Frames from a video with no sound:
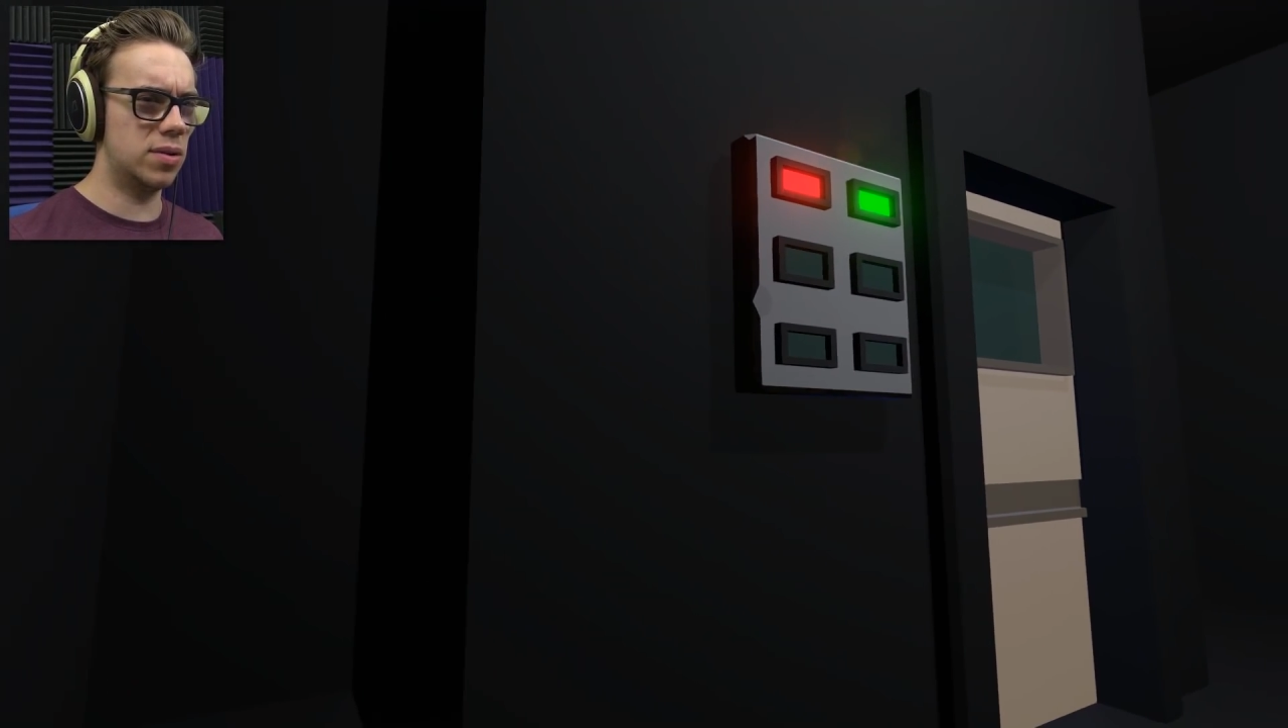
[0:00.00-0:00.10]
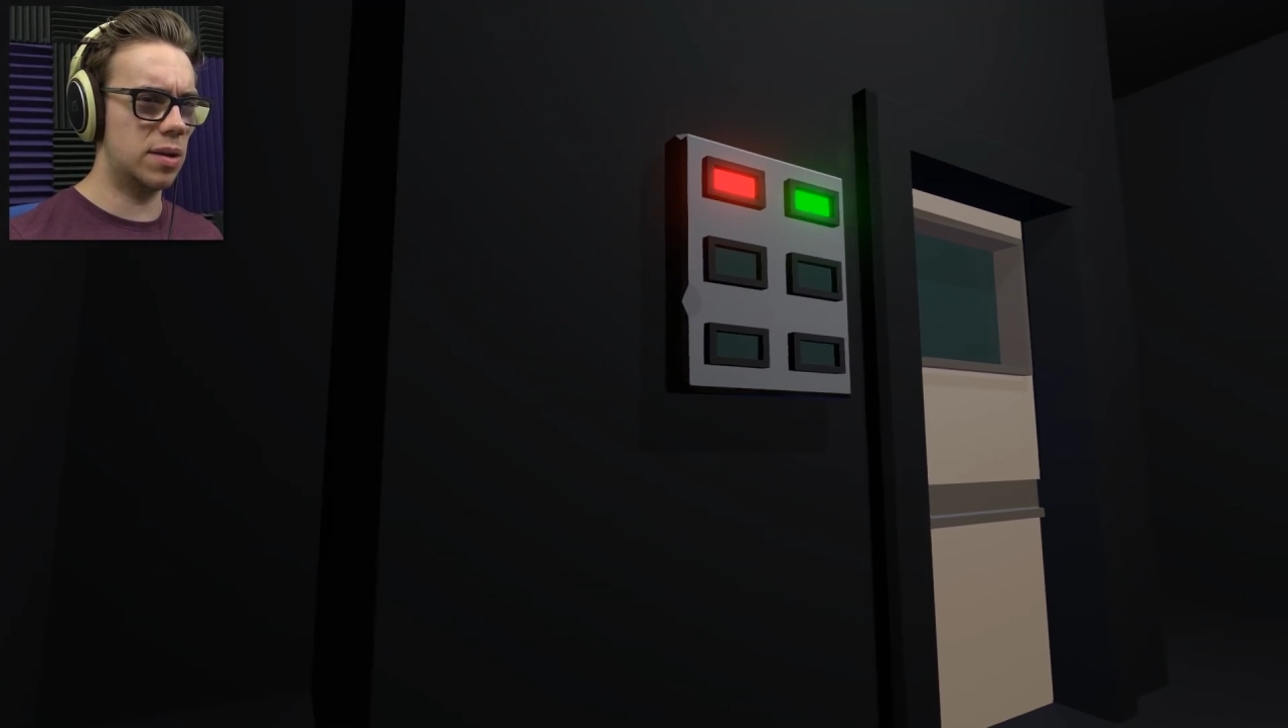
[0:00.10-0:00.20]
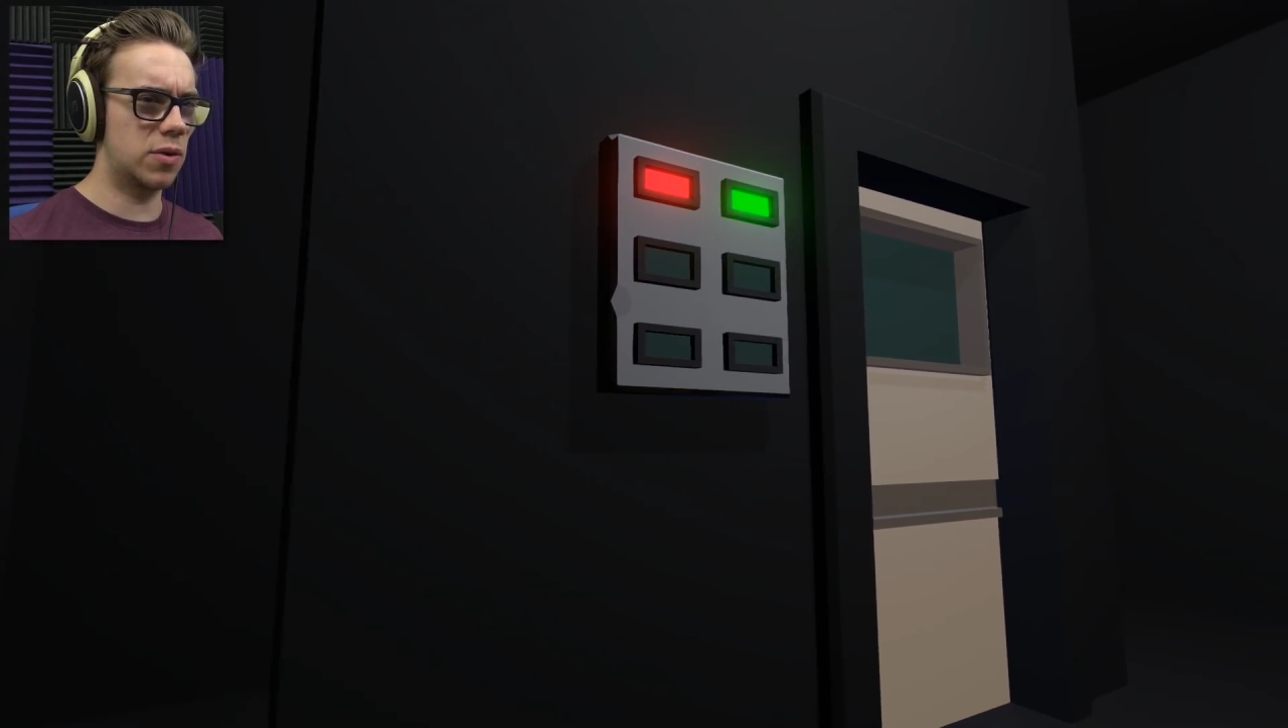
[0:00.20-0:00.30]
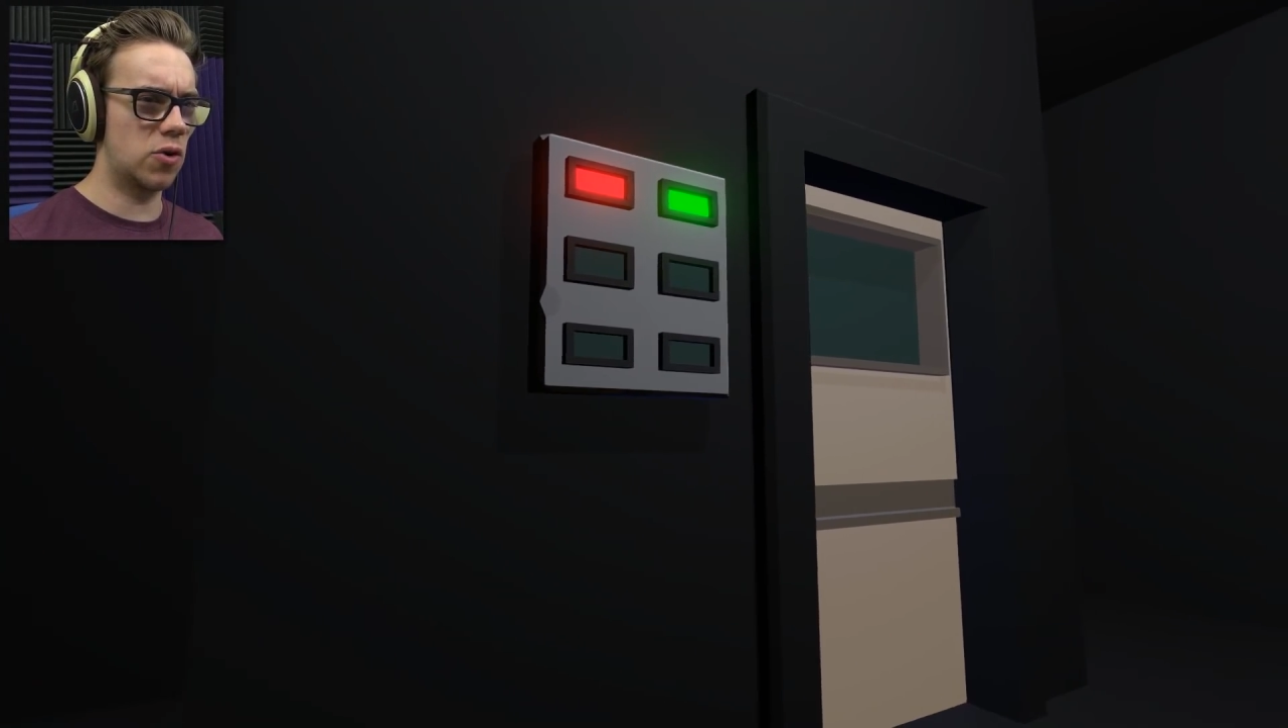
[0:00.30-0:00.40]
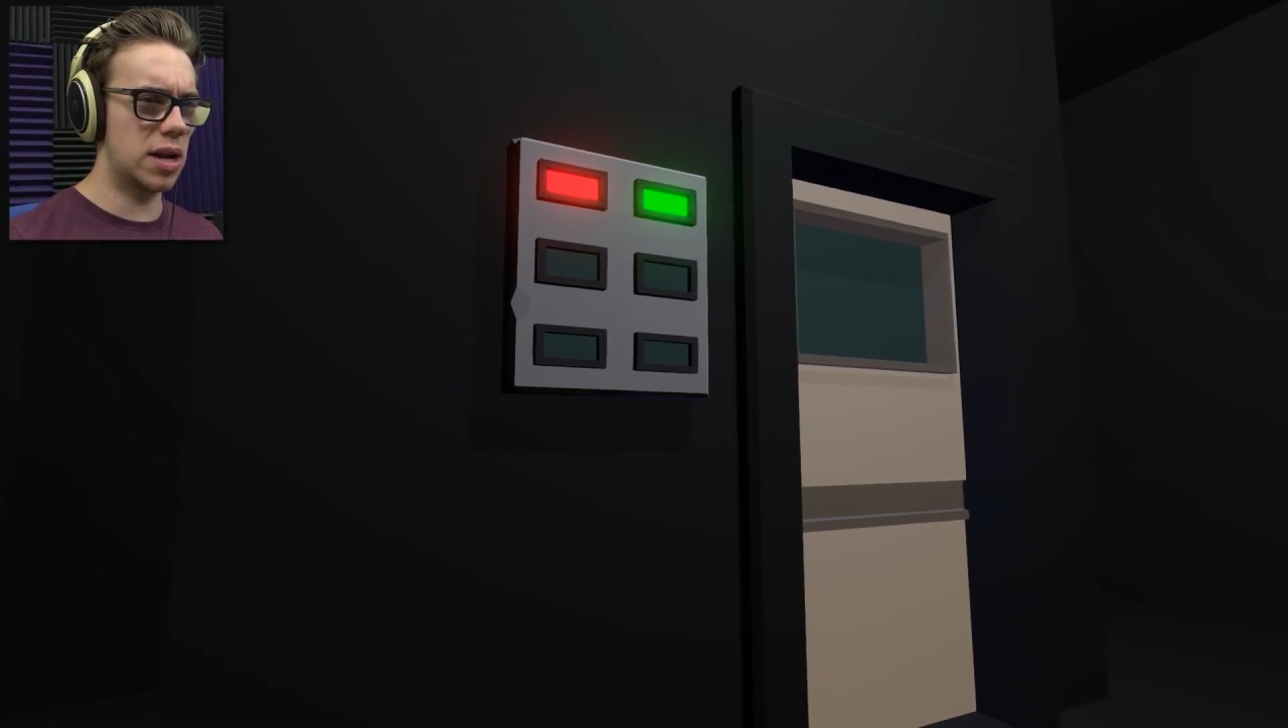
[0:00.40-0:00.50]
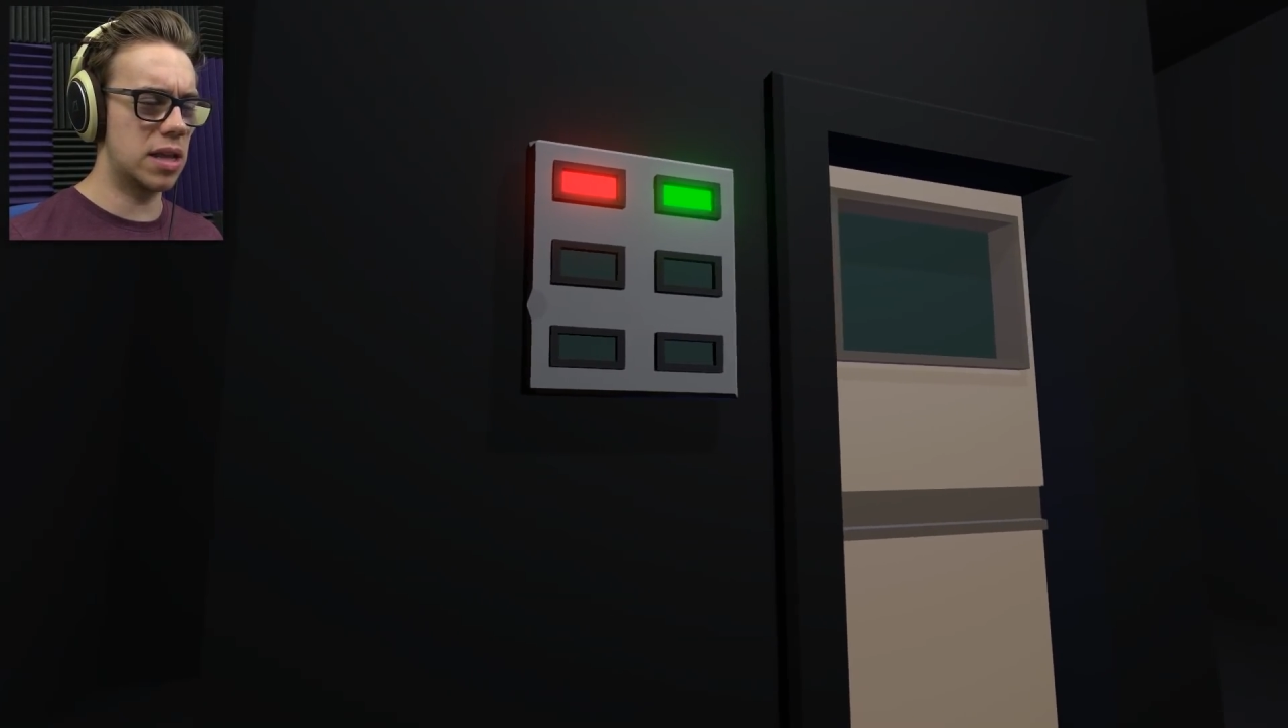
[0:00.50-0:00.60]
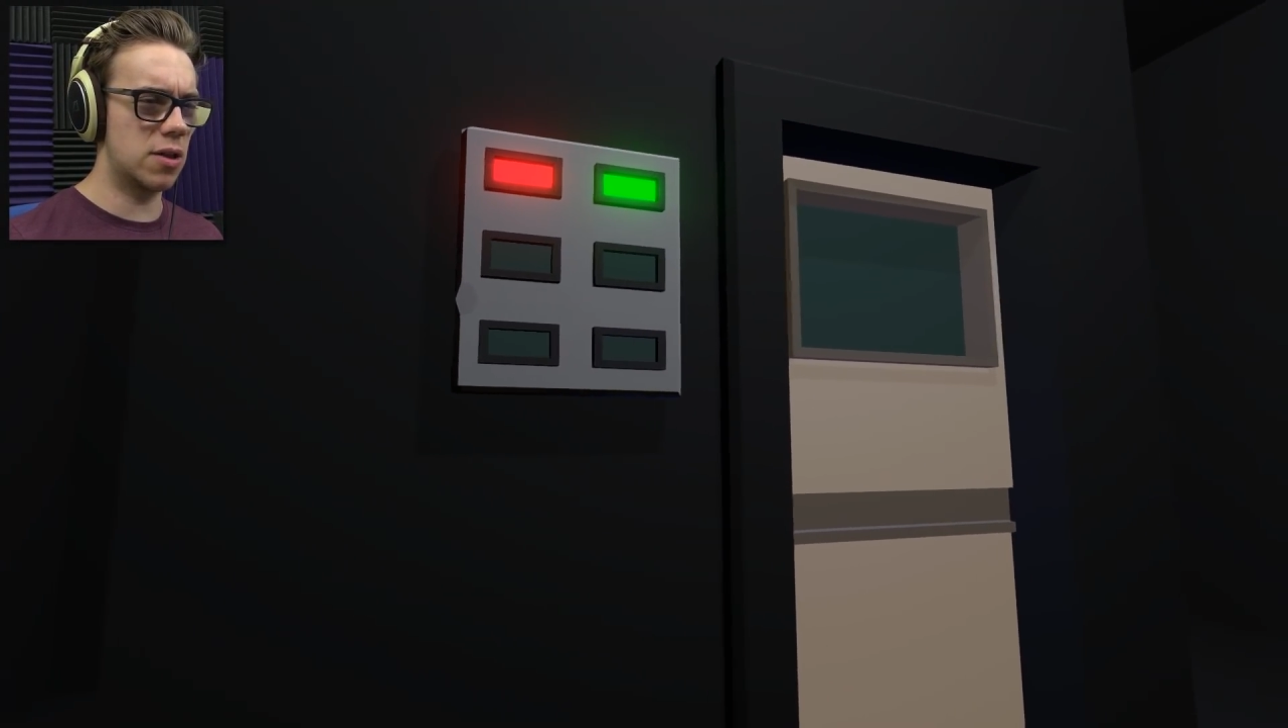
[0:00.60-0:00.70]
lit up green?